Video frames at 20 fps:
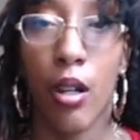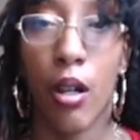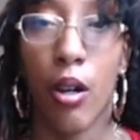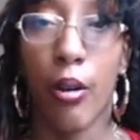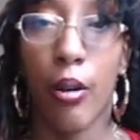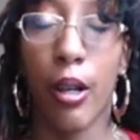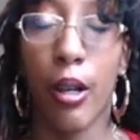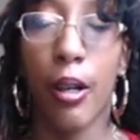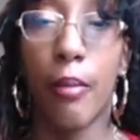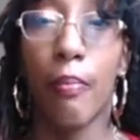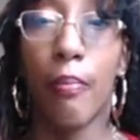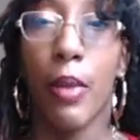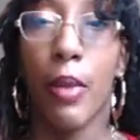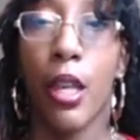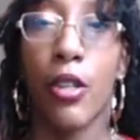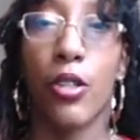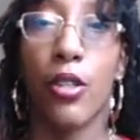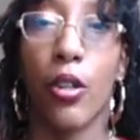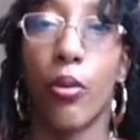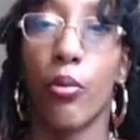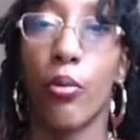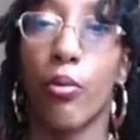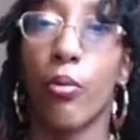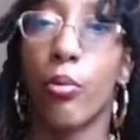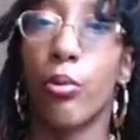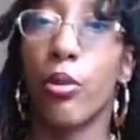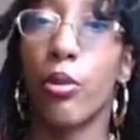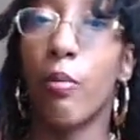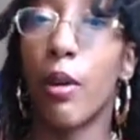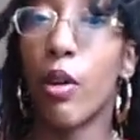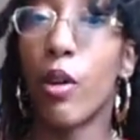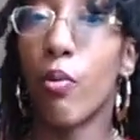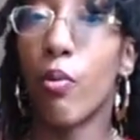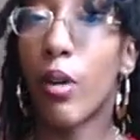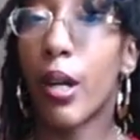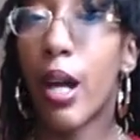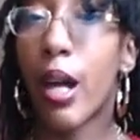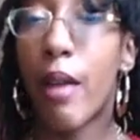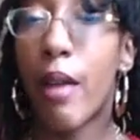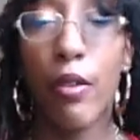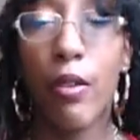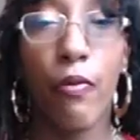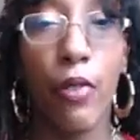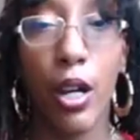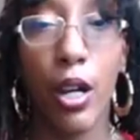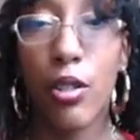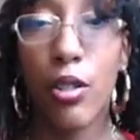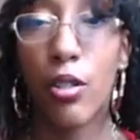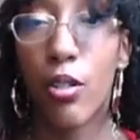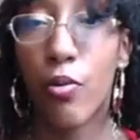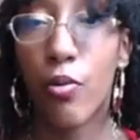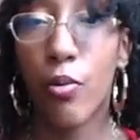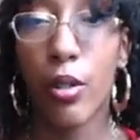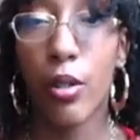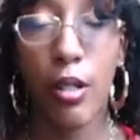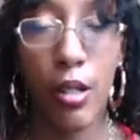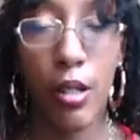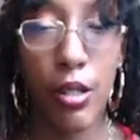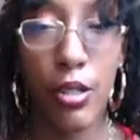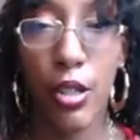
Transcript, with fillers: Okay, so no matter what kind of infection it is